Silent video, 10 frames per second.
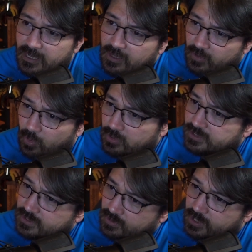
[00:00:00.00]
The
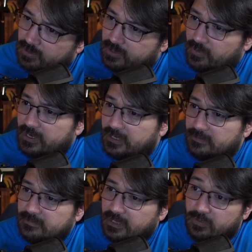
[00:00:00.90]
horses are nearly ready,
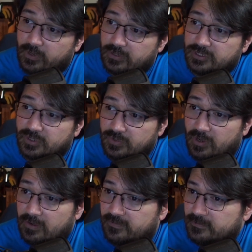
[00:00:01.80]
and we are soon
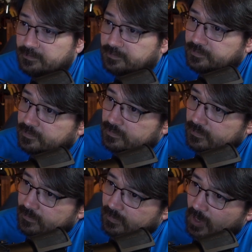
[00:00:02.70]
off.
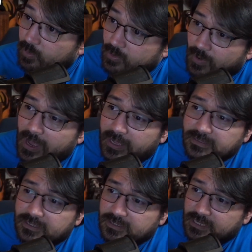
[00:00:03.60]
We
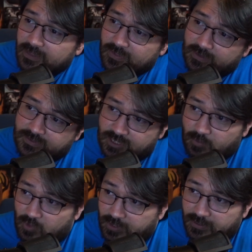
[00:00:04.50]
ride to death of
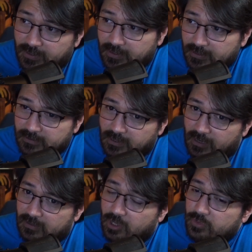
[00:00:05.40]
someone.
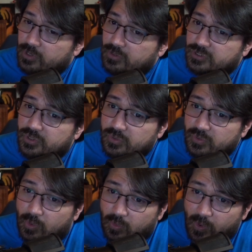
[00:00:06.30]
God alone knows
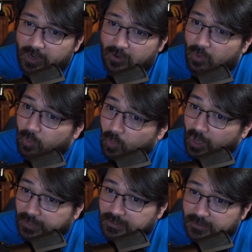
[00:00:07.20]
who or where or
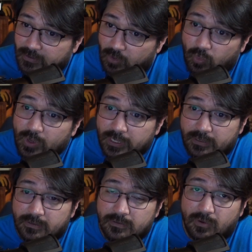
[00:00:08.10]
what or
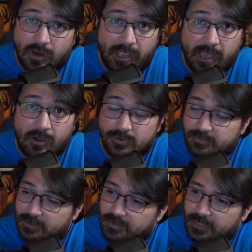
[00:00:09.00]
when or how it
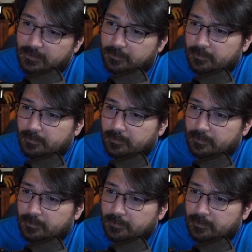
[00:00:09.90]
may be.